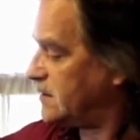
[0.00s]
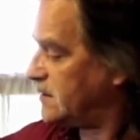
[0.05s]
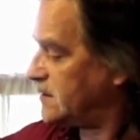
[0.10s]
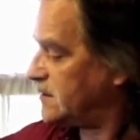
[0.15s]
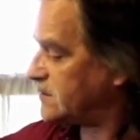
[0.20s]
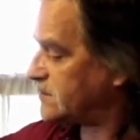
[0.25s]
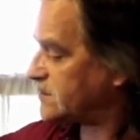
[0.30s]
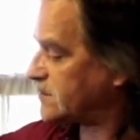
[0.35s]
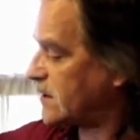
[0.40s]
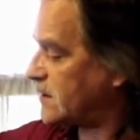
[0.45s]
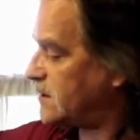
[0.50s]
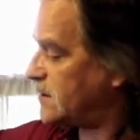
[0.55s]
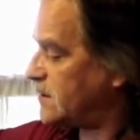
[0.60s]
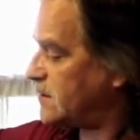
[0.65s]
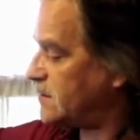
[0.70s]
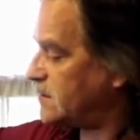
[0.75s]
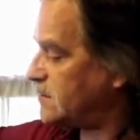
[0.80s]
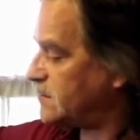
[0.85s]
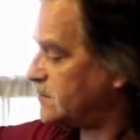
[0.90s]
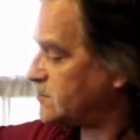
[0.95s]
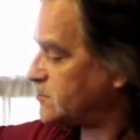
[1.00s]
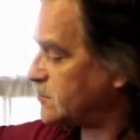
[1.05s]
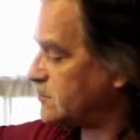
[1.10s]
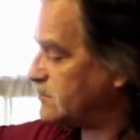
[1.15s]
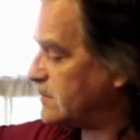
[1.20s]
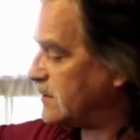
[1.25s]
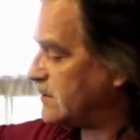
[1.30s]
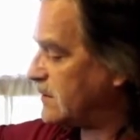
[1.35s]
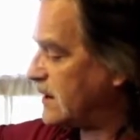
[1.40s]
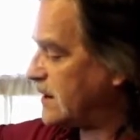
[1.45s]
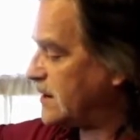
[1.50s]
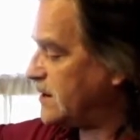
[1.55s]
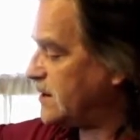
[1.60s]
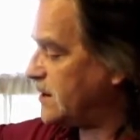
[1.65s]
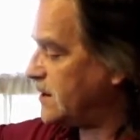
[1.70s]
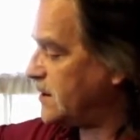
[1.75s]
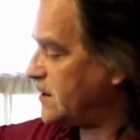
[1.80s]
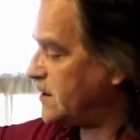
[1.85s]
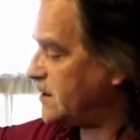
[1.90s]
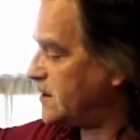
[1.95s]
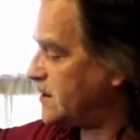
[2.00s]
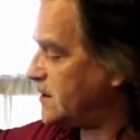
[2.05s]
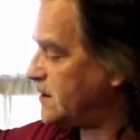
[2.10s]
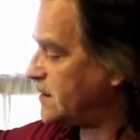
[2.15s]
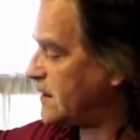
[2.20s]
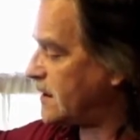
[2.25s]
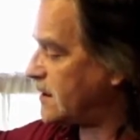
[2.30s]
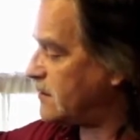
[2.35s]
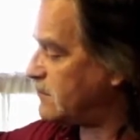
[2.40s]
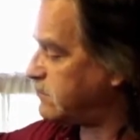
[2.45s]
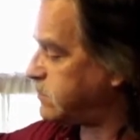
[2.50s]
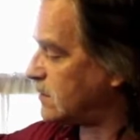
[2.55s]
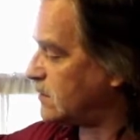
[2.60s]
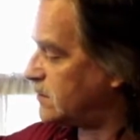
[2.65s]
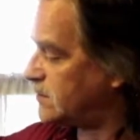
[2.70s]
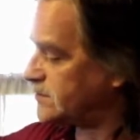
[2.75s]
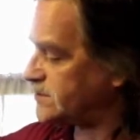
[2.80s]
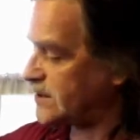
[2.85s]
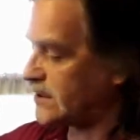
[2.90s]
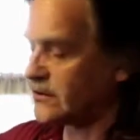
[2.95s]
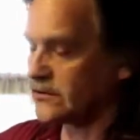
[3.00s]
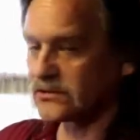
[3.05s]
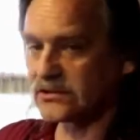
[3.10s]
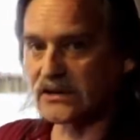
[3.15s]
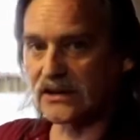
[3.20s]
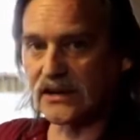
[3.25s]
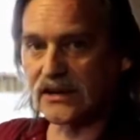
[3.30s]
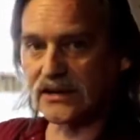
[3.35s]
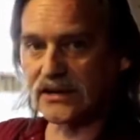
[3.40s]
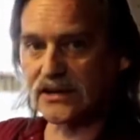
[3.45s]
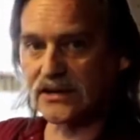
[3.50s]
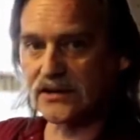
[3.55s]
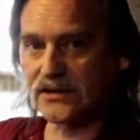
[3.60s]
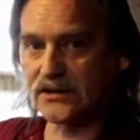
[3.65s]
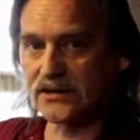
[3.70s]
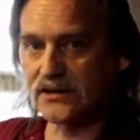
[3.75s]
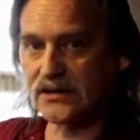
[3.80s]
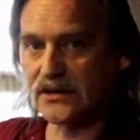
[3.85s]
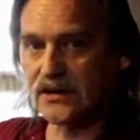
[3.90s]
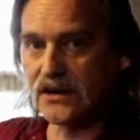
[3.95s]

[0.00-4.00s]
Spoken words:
right here, and then it blurs out to like here.